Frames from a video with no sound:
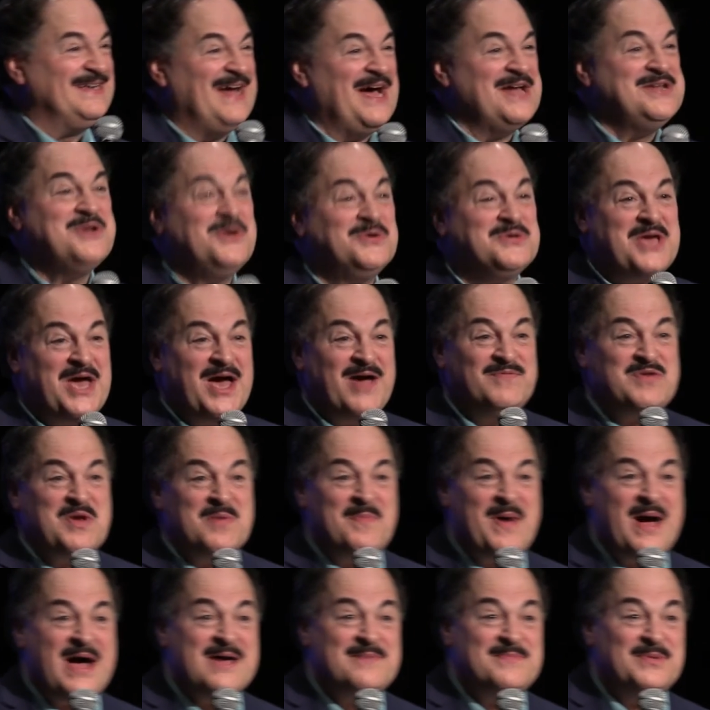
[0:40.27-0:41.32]
I know you have
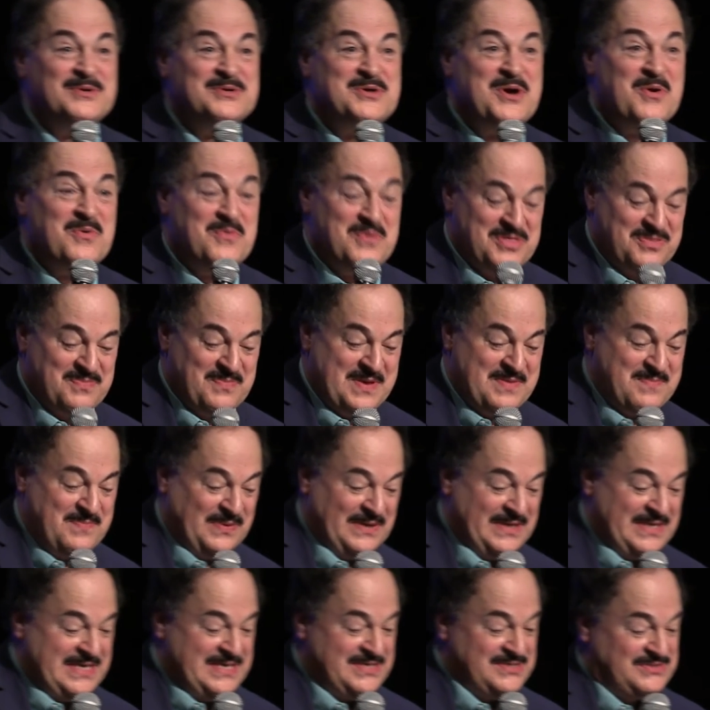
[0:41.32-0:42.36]
your Bible. Go with me,
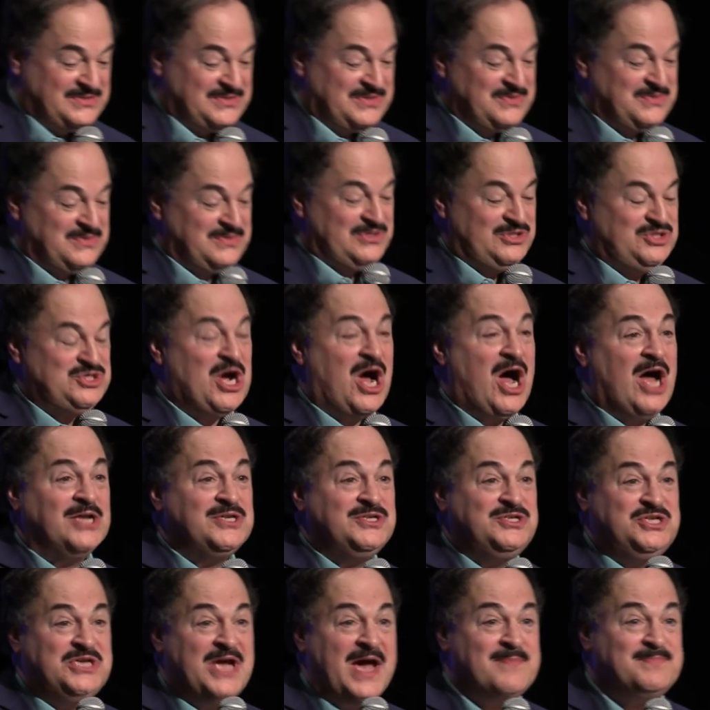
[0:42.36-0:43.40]
please, to
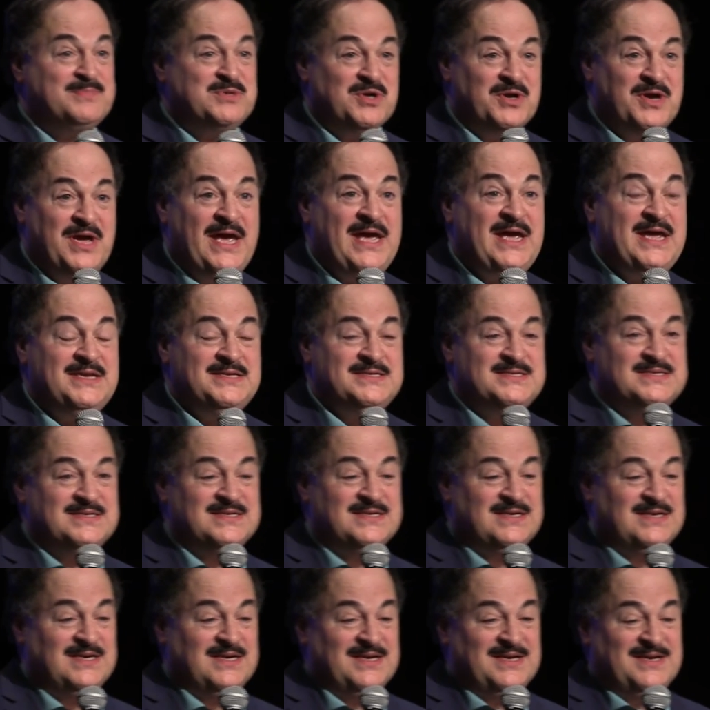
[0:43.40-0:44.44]
John chapter 8.
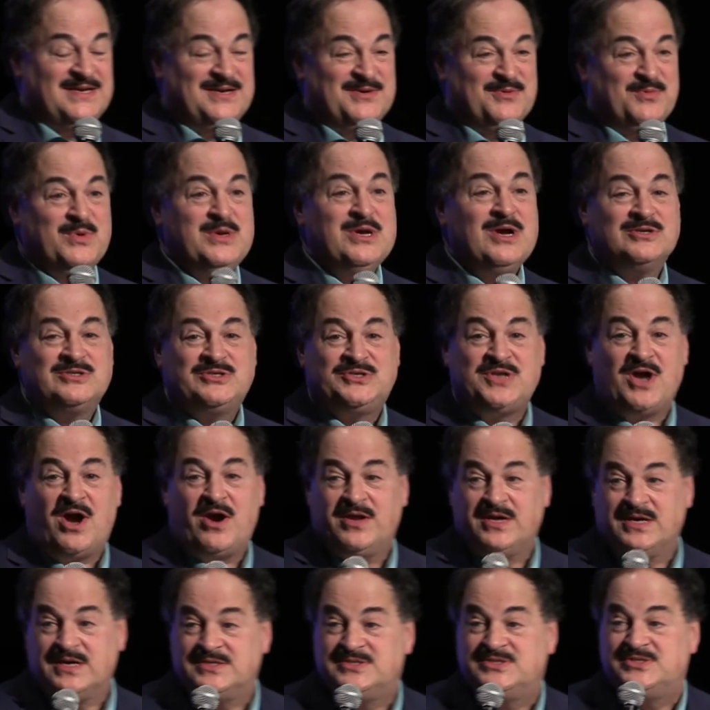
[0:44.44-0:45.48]
We are
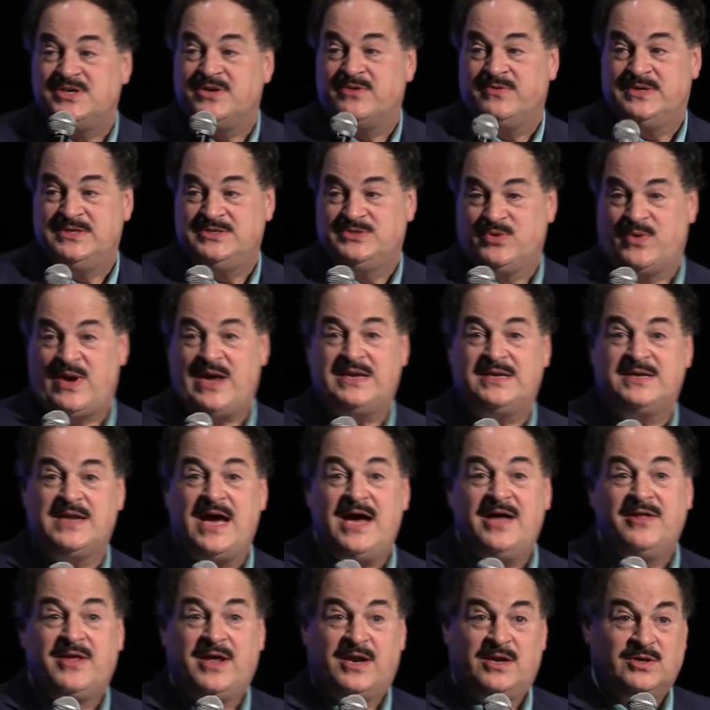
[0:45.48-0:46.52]
starting a series right
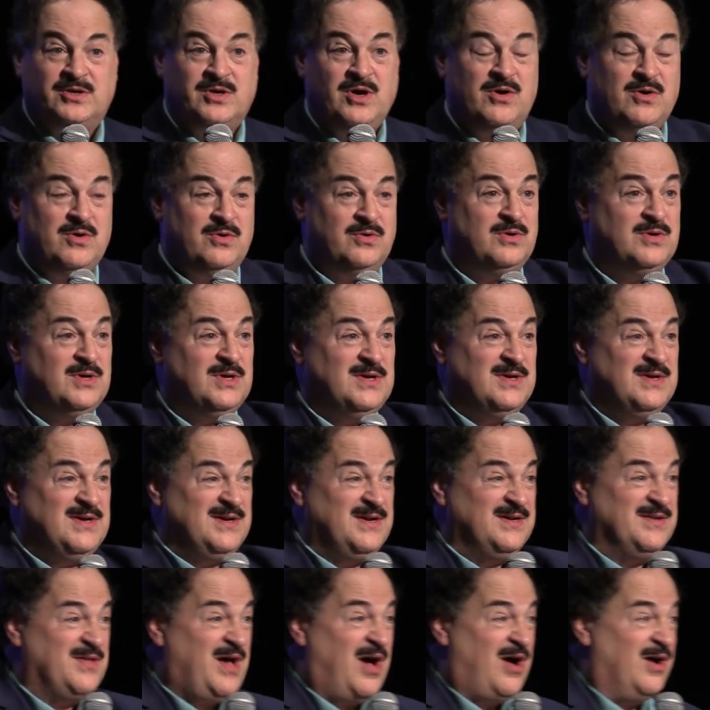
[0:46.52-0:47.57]
now that'll go
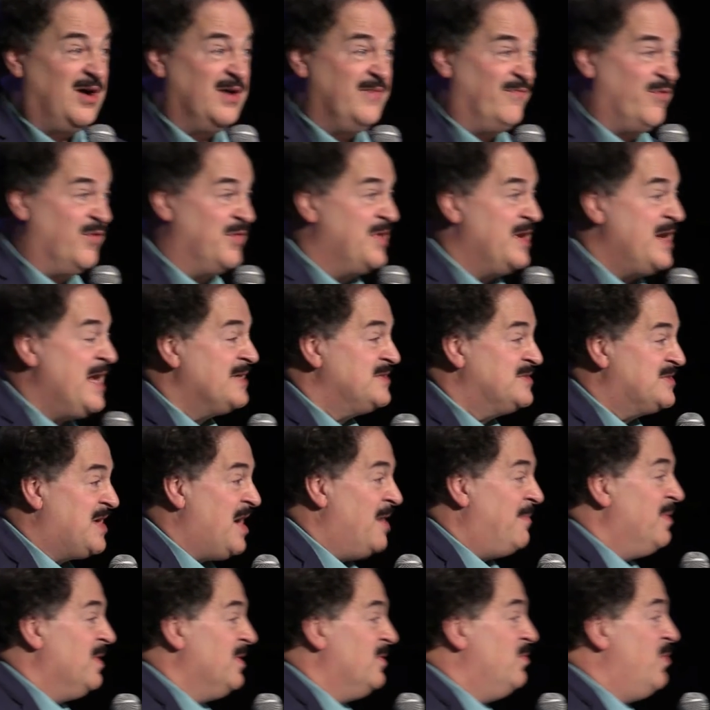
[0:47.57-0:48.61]
for the next
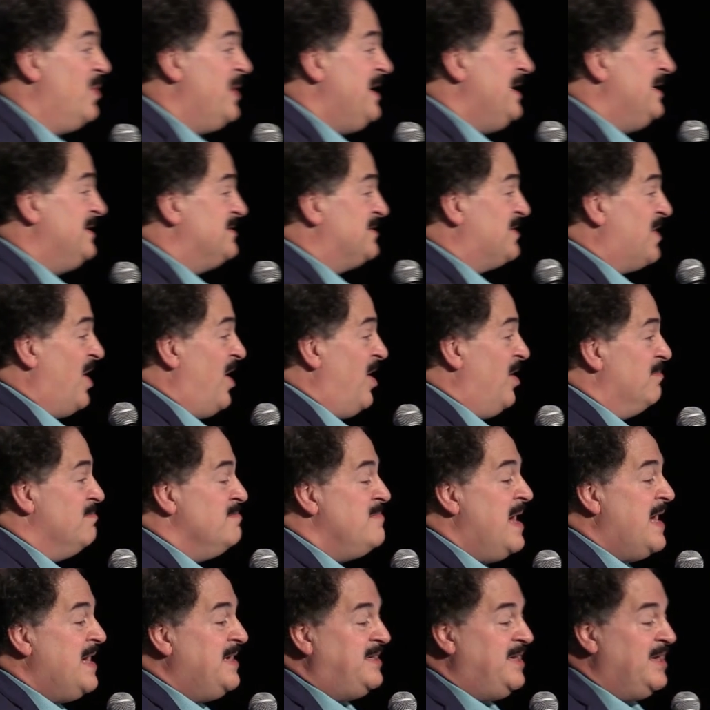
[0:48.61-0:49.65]
couple of weeks called
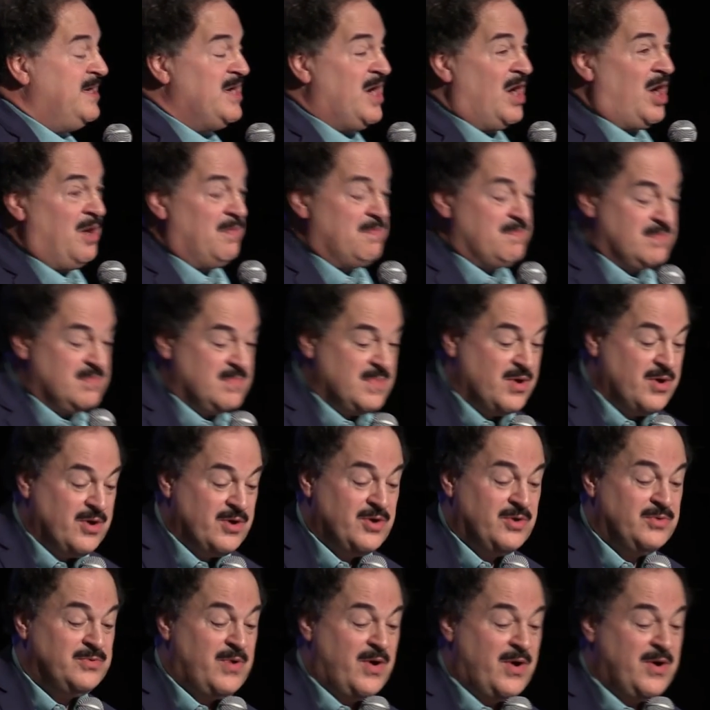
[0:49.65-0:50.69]
Making a
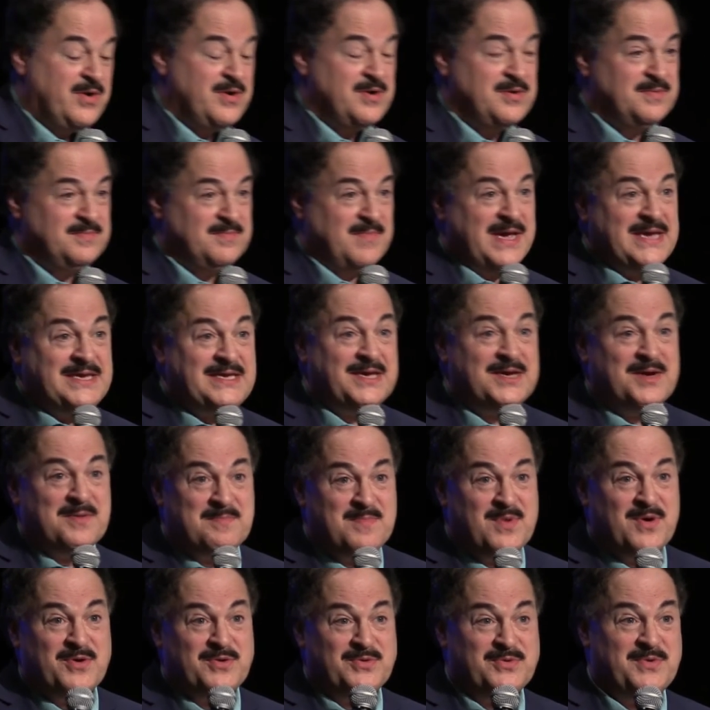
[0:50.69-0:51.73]
Murderer. Making a
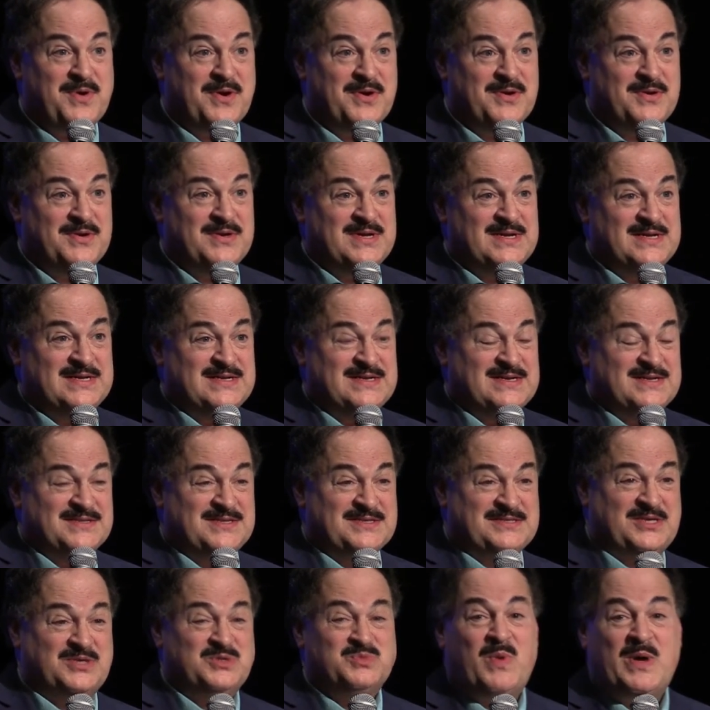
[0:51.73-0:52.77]
Murderer.
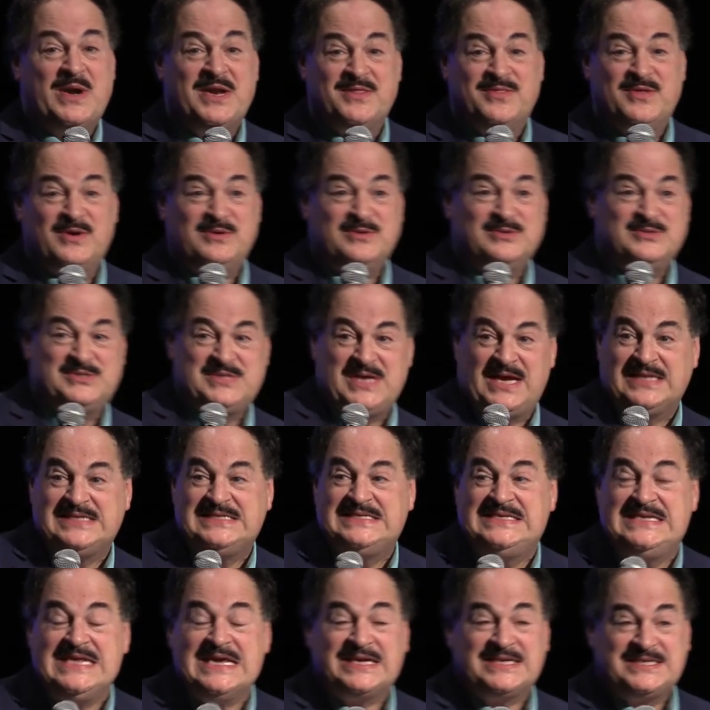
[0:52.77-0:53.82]
This is one of those
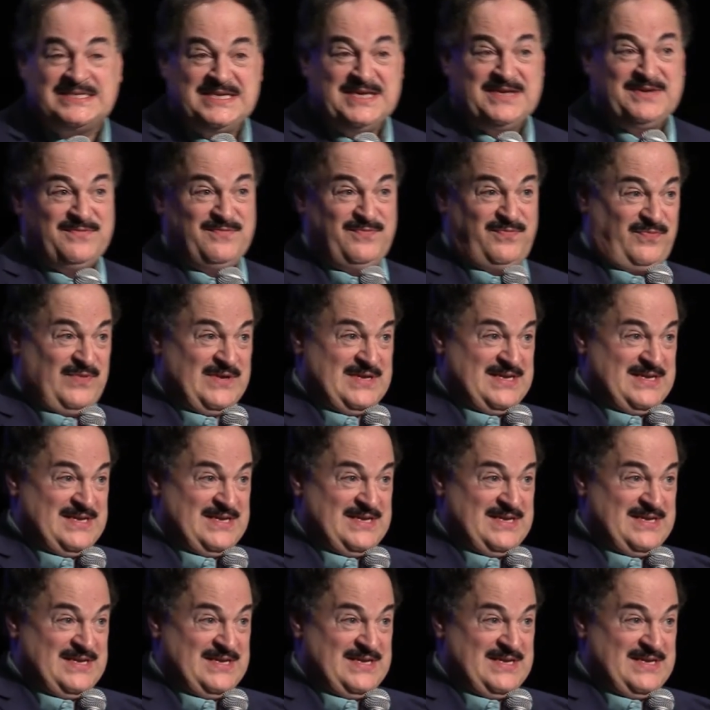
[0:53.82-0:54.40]
addictive